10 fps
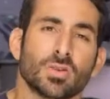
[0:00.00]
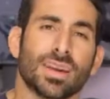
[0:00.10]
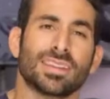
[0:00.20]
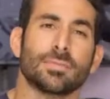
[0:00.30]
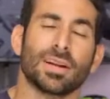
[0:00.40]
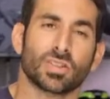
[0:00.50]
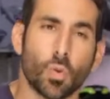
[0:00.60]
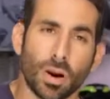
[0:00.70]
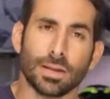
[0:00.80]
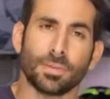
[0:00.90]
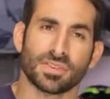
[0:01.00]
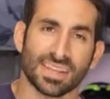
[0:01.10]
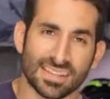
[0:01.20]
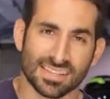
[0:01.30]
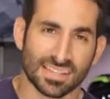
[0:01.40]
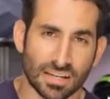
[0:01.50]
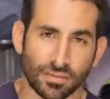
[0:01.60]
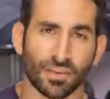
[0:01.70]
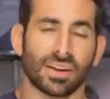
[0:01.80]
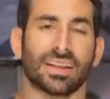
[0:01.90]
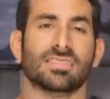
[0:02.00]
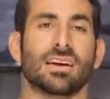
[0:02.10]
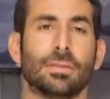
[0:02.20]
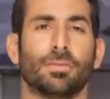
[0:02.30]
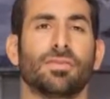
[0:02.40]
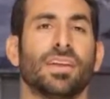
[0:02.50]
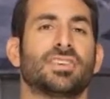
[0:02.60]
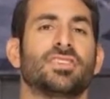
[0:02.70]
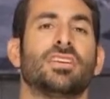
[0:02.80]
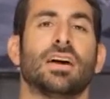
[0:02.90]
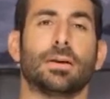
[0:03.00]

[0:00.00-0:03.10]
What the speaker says: So again, it's about 20% stiffer against hyperflexion and